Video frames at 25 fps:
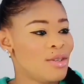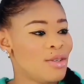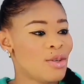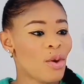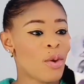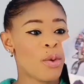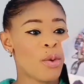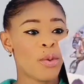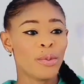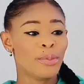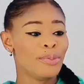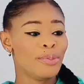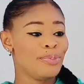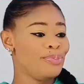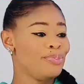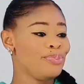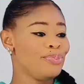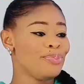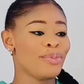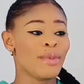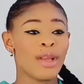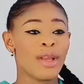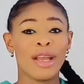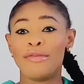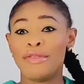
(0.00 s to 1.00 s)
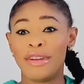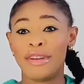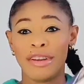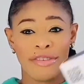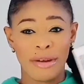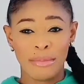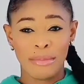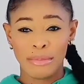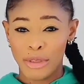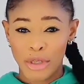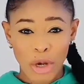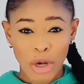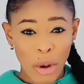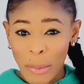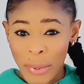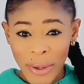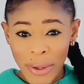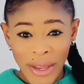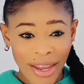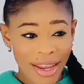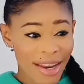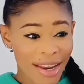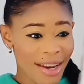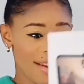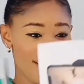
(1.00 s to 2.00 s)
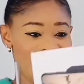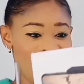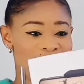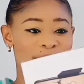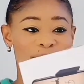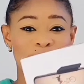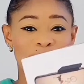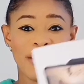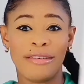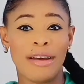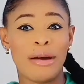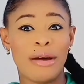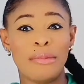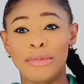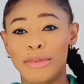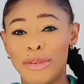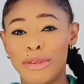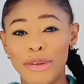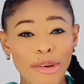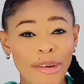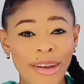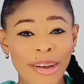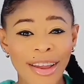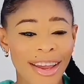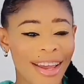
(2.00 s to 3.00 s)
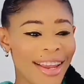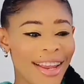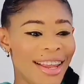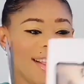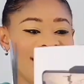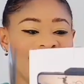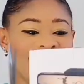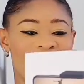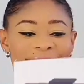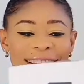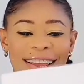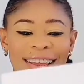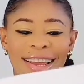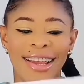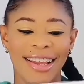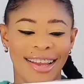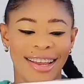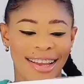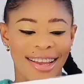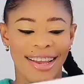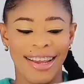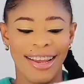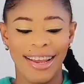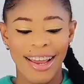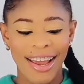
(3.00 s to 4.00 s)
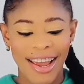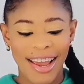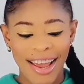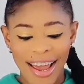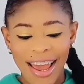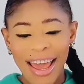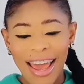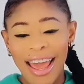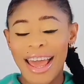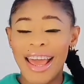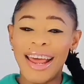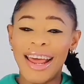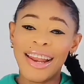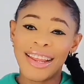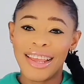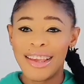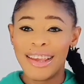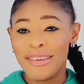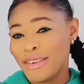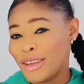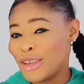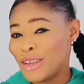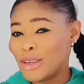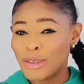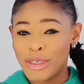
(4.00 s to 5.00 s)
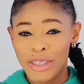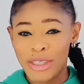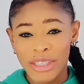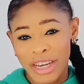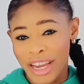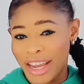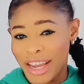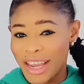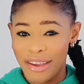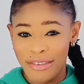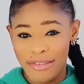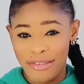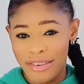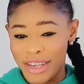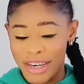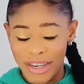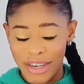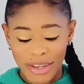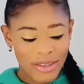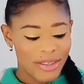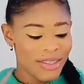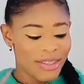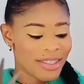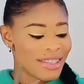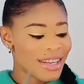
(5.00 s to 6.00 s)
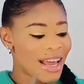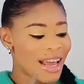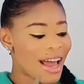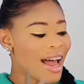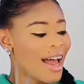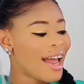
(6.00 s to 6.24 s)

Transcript: So, even if I'm jumping, whatever I'm doing, and giving you shaky videos,